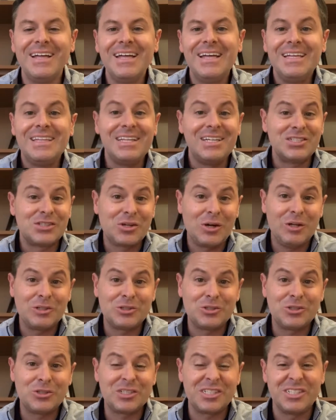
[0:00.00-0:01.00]
These
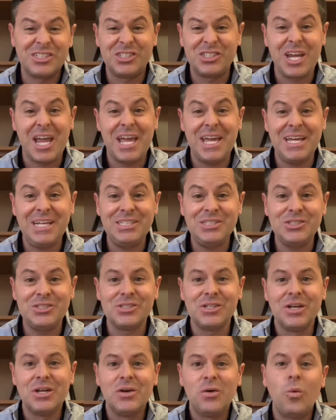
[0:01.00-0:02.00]
cultures can change,
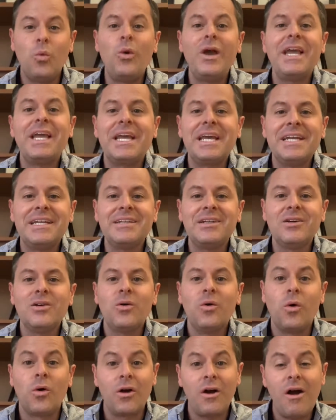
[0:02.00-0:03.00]
weaken,
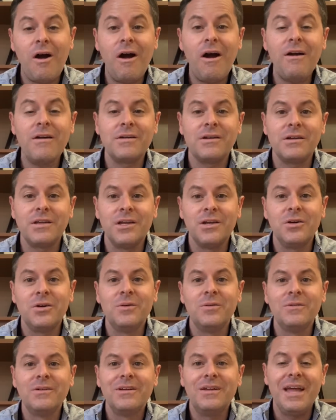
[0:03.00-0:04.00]
or harden you
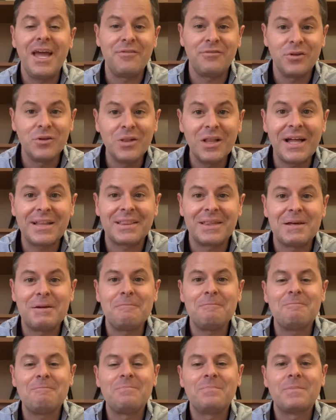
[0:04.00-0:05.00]
if you let them.
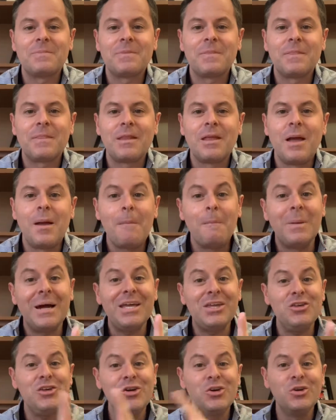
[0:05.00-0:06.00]
But
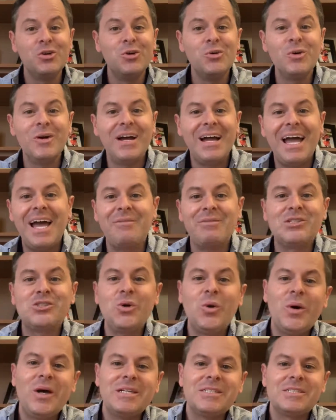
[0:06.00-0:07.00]
you have a
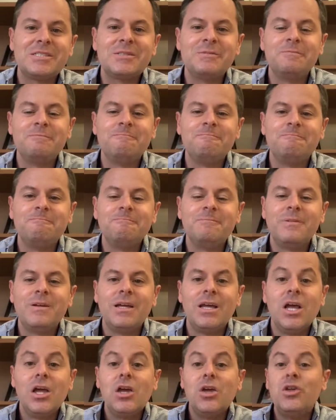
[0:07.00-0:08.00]
choice.
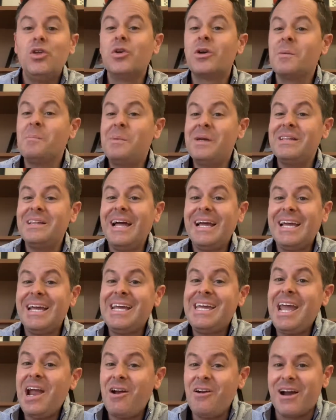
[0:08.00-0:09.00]
You can be like a
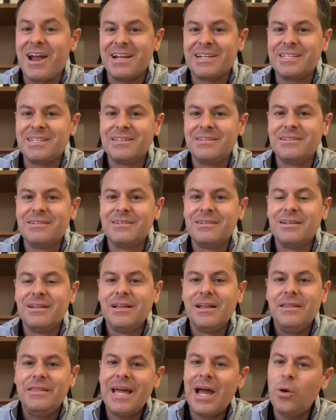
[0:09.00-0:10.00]
carrot
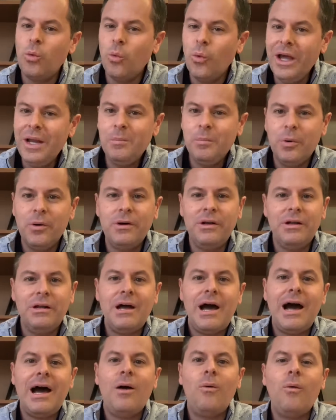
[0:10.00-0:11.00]
that, when put in
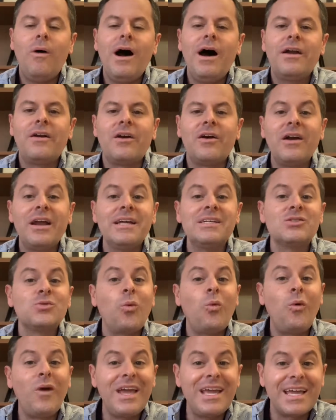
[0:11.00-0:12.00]
hot water, is
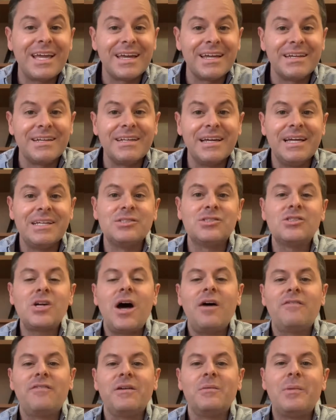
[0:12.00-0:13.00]
weakened and
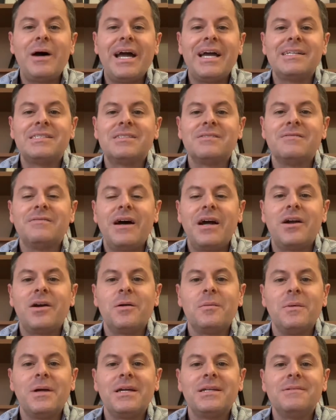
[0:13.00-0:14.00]
softened by its
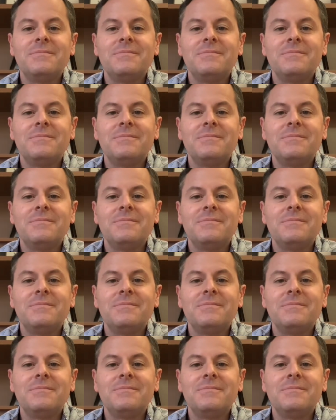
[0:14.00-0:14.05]
environment.